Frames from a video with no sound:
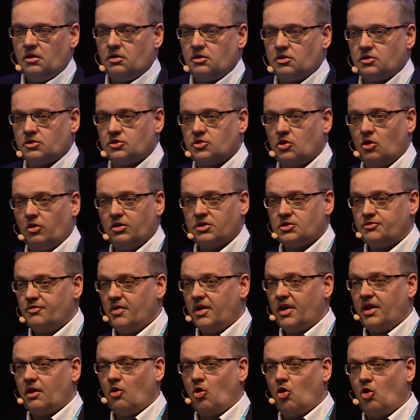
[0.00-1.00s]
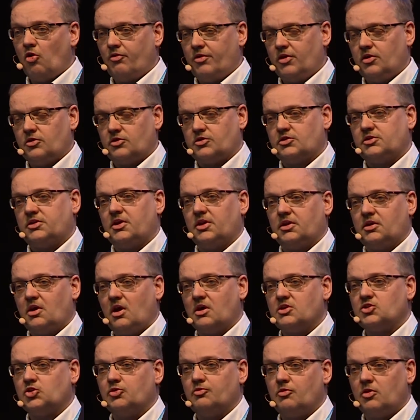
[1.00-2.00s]
So it's very obvious that
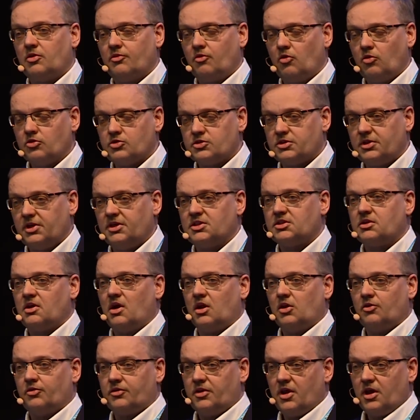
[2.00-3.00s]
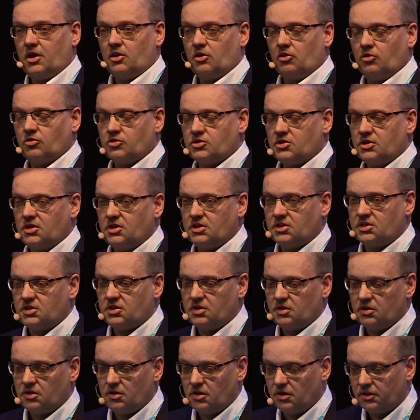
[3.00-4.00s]
customer wants these kind of technologies.
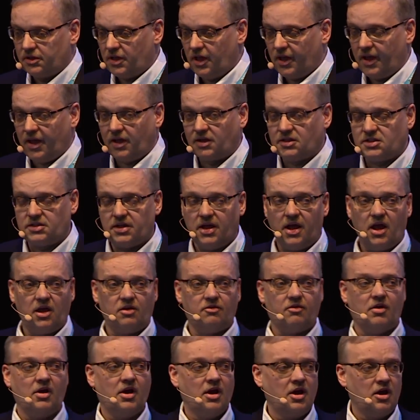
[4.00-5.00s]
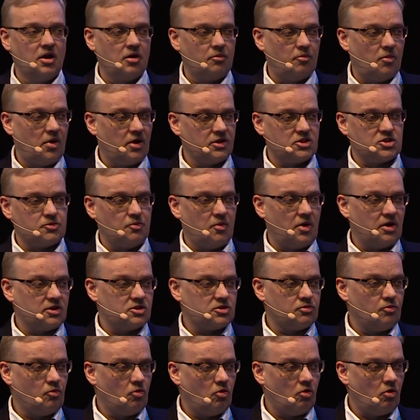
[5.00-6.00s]
They can save much
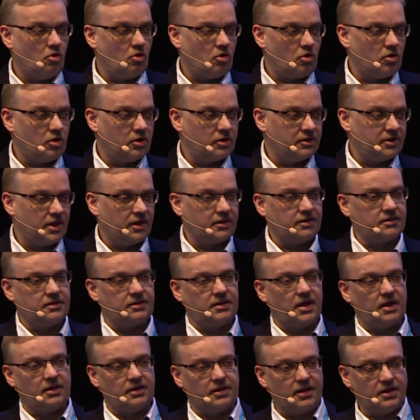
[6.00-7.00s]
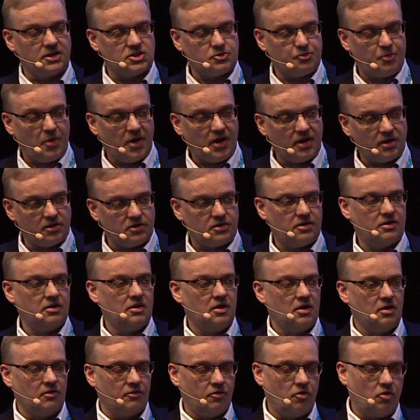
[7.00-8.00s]
more than they spend
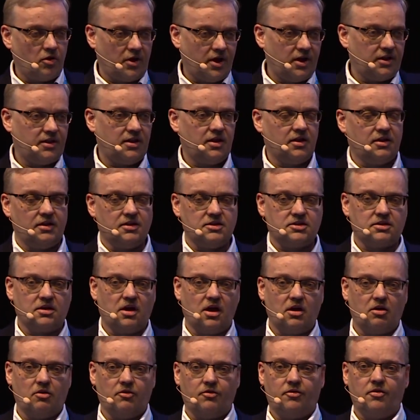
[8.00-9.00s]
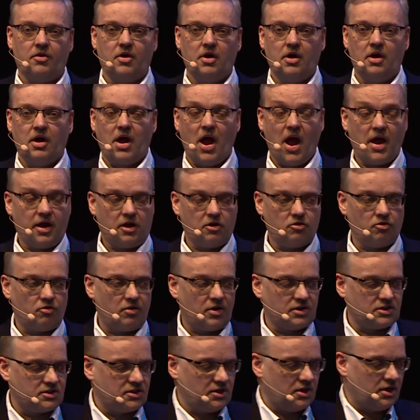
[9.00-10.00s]
for getting this kind of
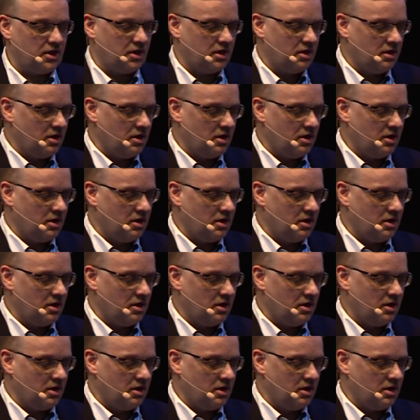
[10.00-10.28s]
accuracy